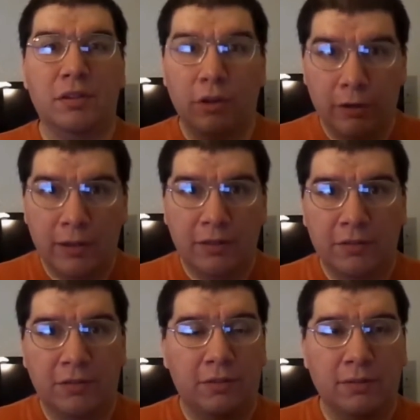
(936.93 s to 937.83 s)

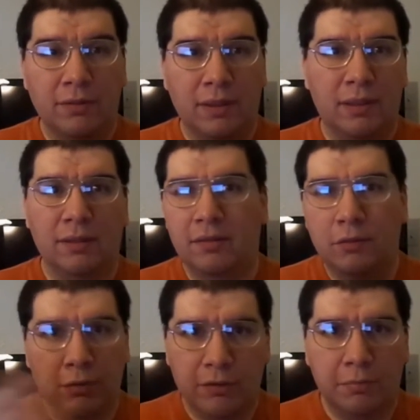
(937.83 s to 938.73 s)
garnish. You know, it's an
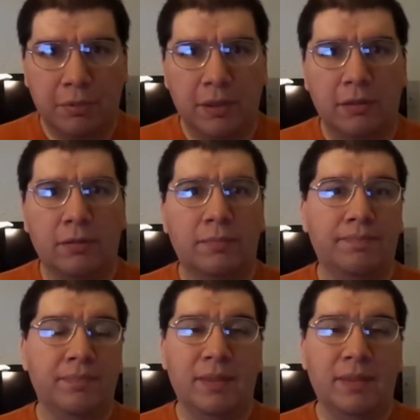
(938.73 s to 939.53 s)
orange peel.